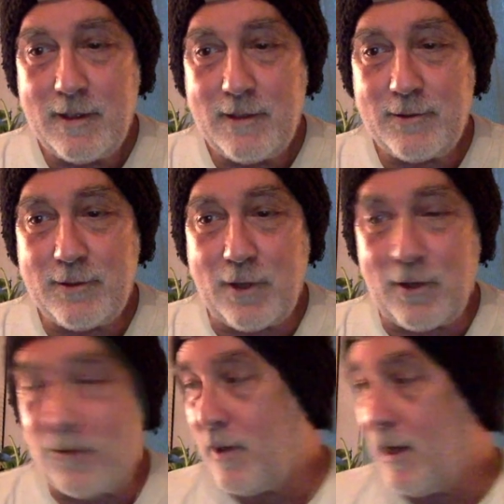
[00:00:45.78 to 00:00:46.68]

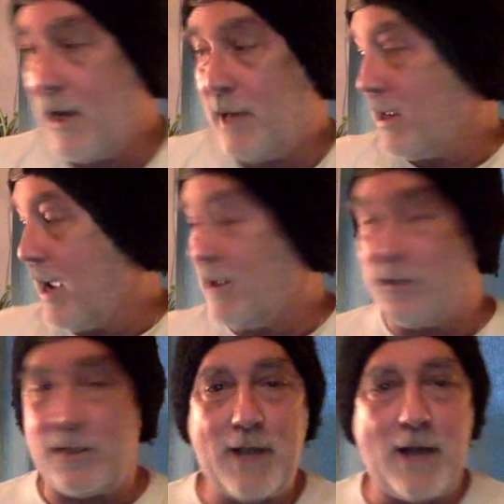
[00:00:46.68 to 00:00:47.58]
So anyway, I
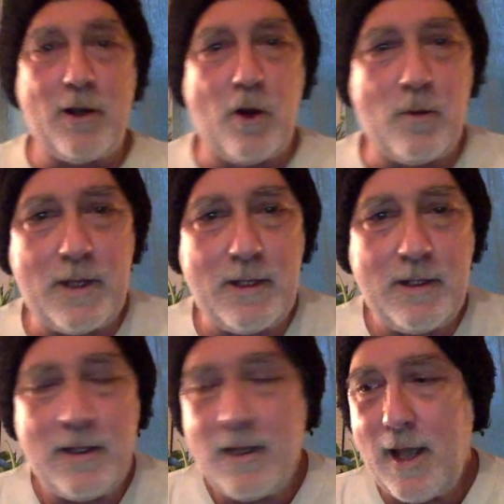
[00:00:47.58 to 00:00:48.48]
just got home with it,
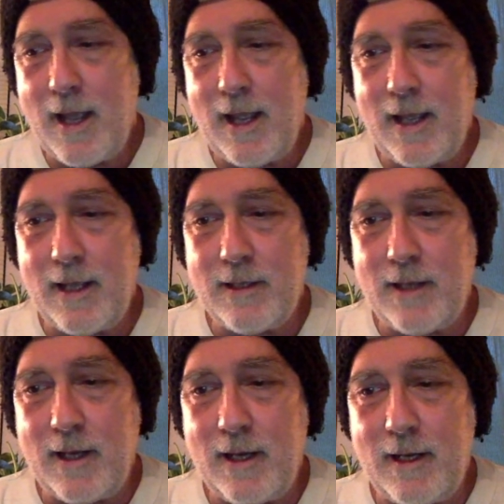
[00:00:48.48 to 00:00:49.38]
and
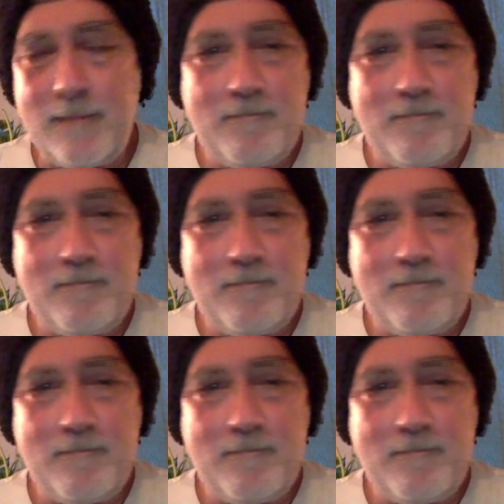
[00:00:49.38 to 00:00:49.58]
I'm